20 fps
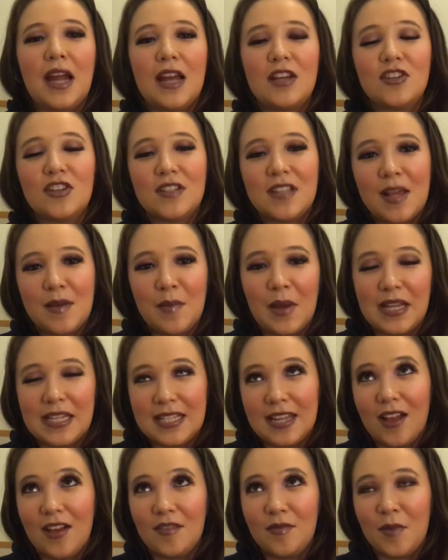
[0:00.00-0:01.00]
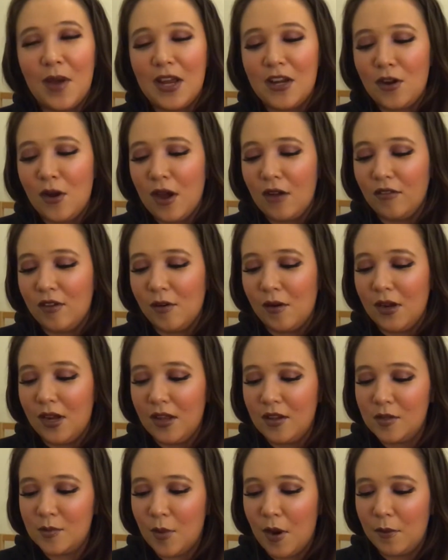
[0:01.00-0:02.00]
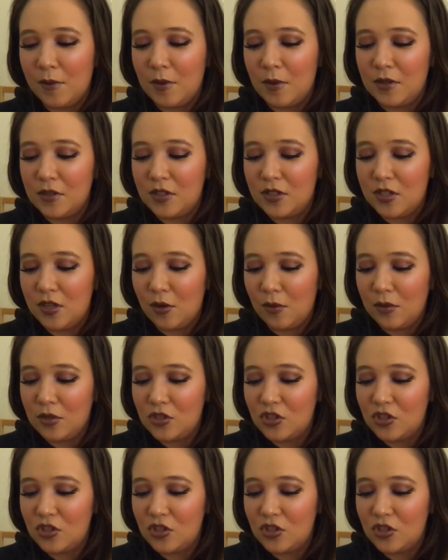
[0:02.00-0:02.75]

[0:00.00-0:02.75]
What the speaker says: I should say myself, but I know everyone else probably was too,